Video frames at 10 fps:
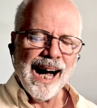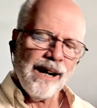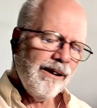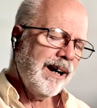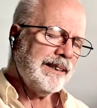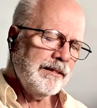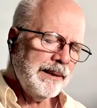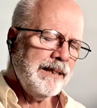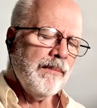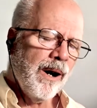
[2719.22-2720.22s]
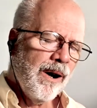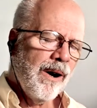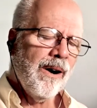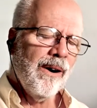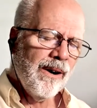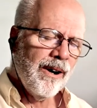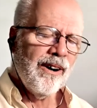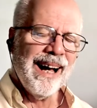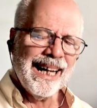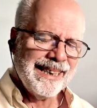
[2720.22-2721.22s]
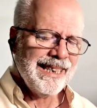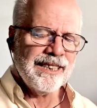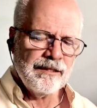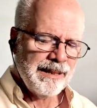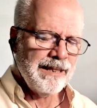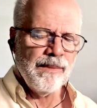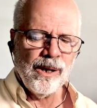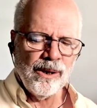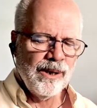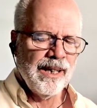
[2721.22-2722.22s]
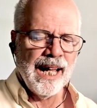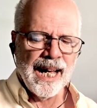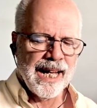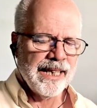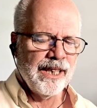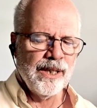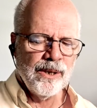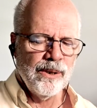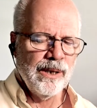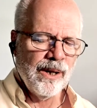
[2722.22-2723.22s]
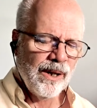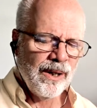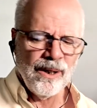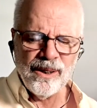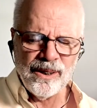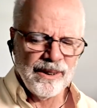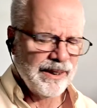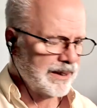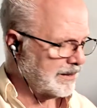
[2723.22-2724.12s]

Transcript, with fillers: I wanna be more, I need to be more like you, Lord.